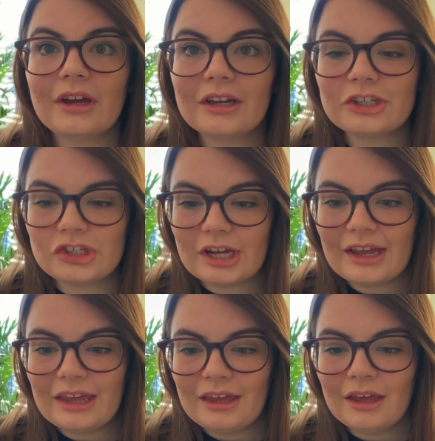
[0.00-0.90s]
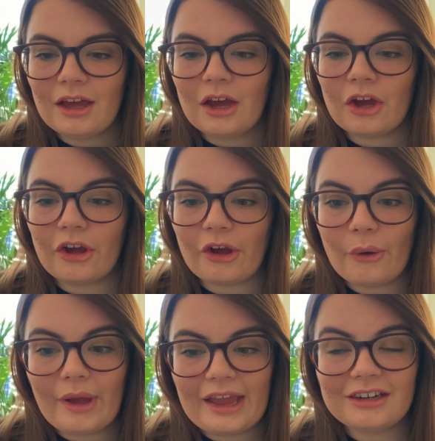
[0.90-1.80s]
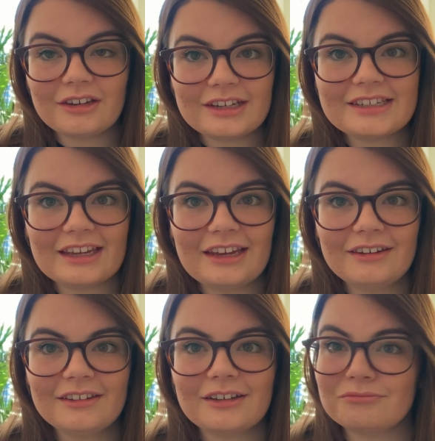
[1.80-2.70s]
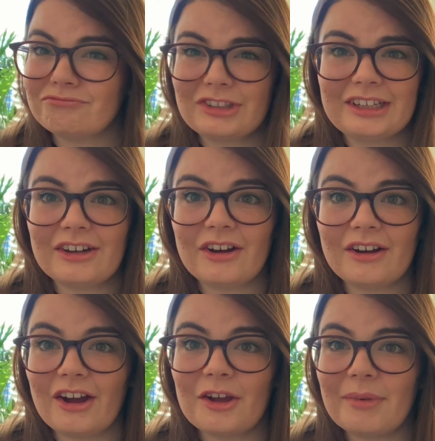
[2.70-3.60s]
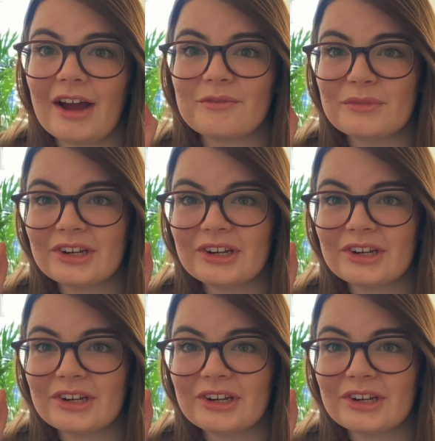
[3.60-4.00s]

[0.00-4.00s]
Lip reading: Jay Gohain19, really, I hope I haven't mullered